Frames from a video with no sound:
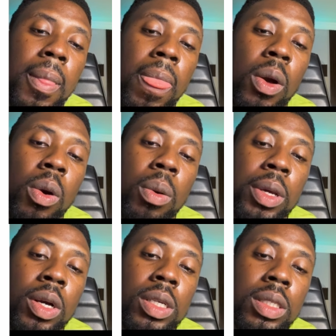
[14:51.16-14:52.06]
Oh,
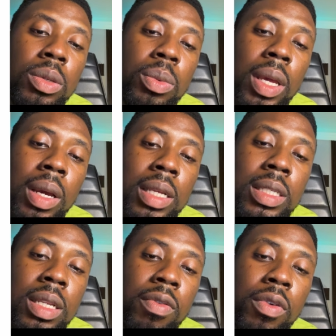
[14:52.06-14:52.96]
because we can see
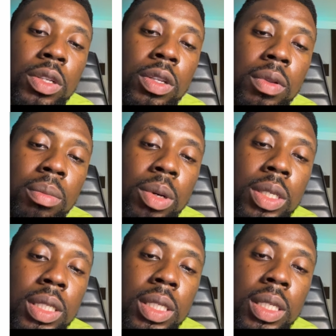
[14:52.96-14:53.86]
the front of the box
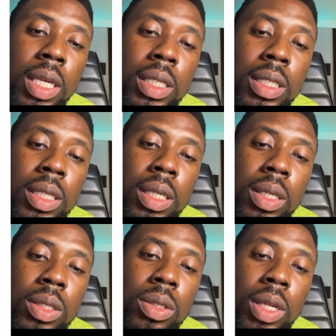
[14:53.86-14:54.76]
in this case.
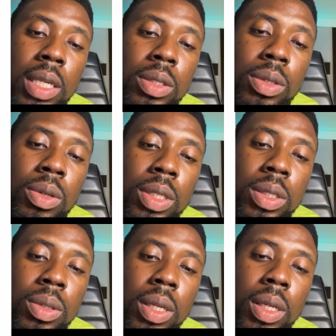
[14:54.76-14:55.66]
So it has to go this way.